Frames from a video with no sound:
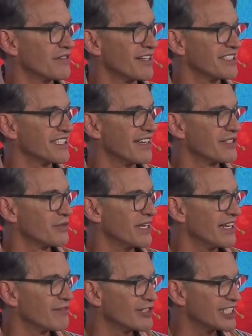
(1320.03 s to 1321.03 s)
ourselves we
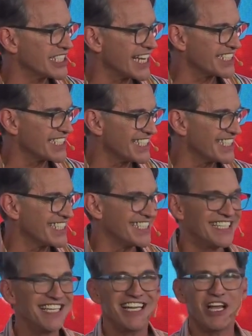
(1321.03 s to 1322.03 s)
have rejected,
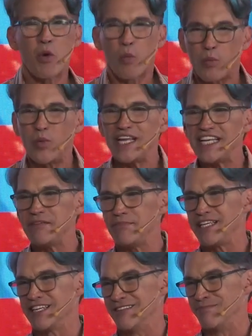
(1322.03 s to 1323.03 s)
we
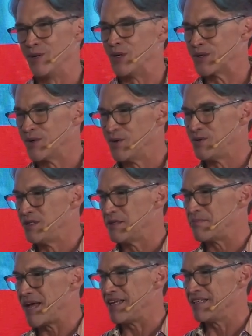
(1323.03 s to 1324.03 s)
become more whole and
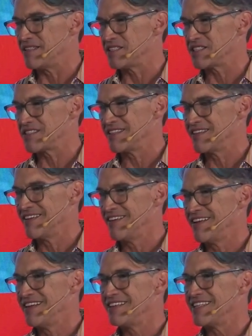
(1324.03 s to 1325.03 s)
balanced.
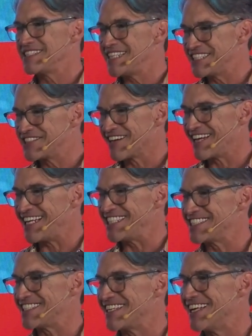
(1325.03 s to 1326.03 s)
This
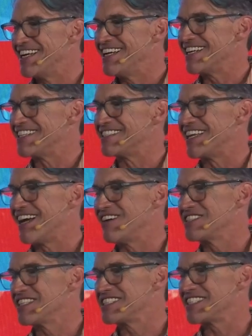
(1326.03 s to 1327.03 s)
integration
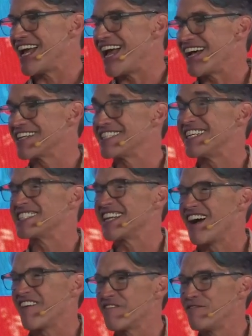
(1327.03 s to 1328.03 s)
allows us to access
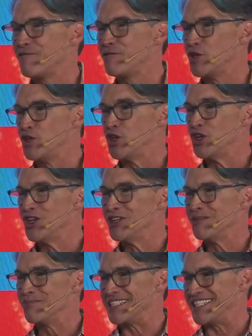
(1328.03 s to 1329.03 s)
our full
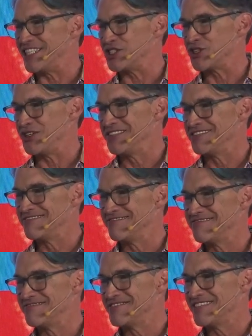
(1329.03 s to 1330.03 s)
potential
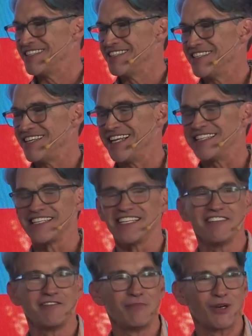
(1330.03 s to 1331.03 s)
and
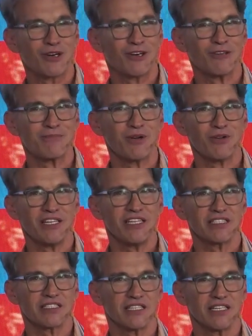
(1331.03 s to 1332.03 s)
live more
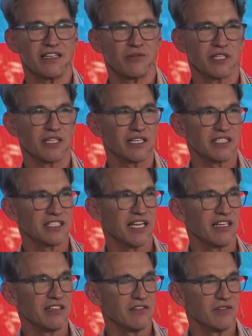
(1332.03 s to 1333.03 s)
harmoniously with
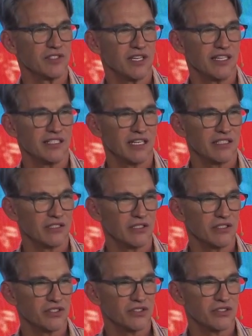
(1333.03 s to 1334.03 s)
ourselves and
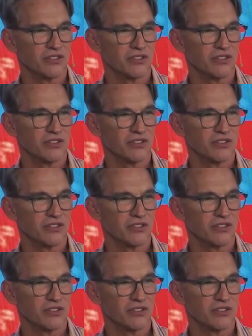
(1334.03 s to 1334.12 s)
others.